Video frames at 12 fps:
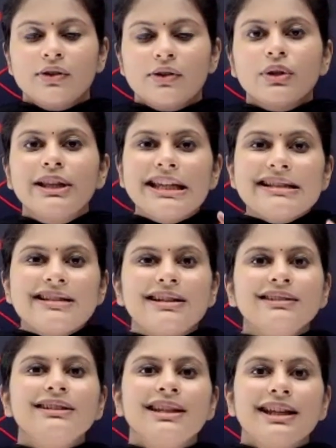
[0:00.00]
So these
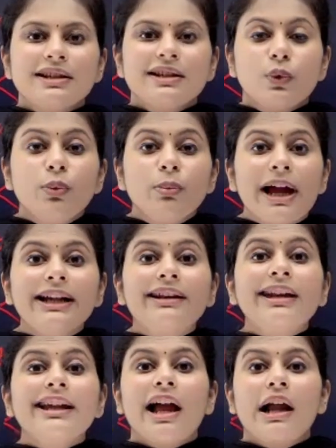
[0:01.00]
are the things. You might
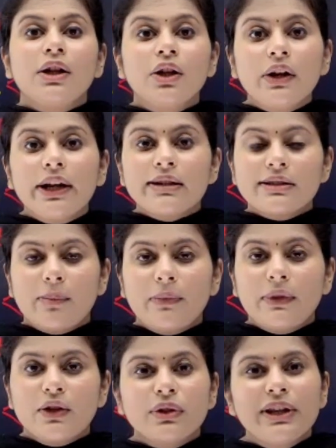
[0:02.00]
recalculate
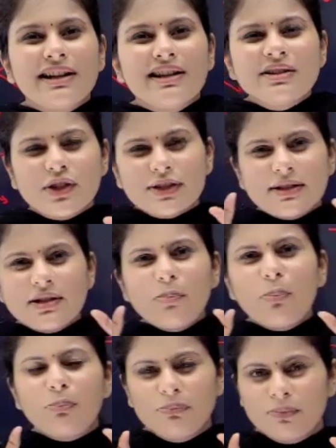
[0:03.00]
something. So that is just
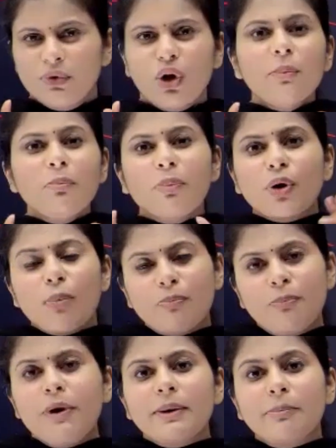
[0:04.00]
not a
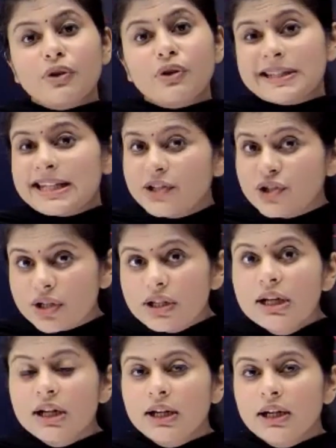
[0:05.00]
proper procedure,
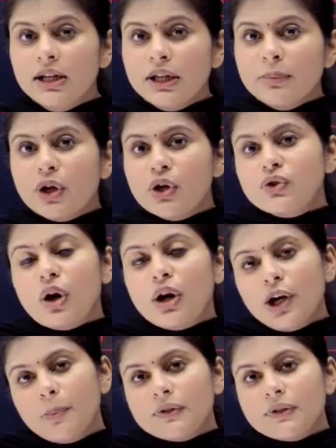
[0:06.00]
because
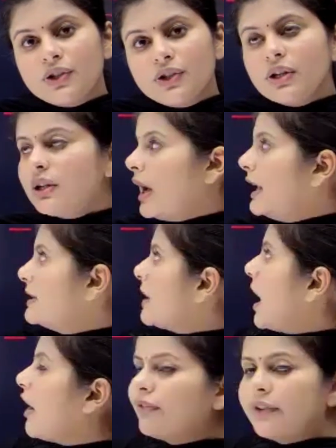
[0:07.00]
audit procedure is
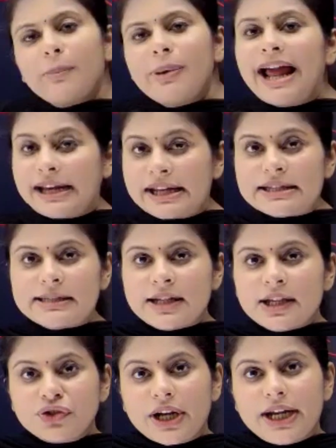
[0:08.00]
after planning
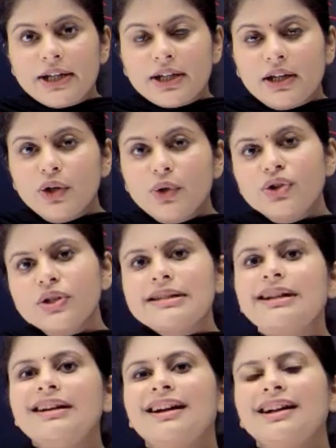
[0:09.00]
stage, right? You're
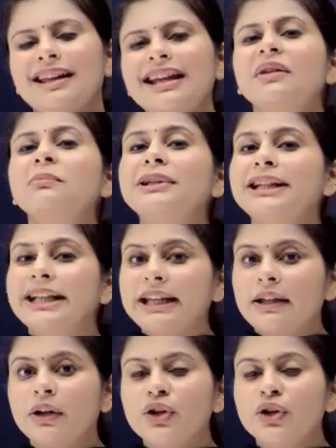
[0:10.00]
just conducting a
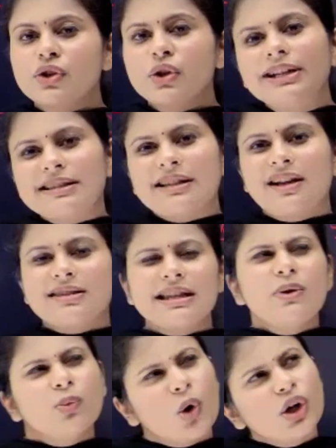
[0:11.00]
meeting. So you're
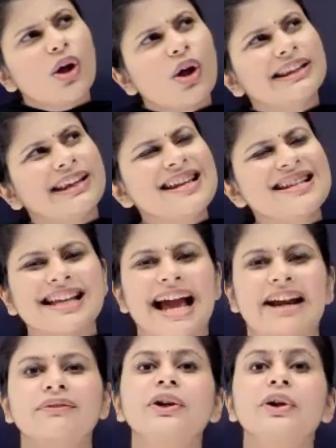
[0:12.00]
discussing what all things
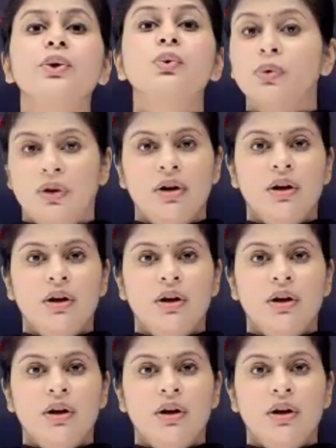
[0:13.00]
can we do.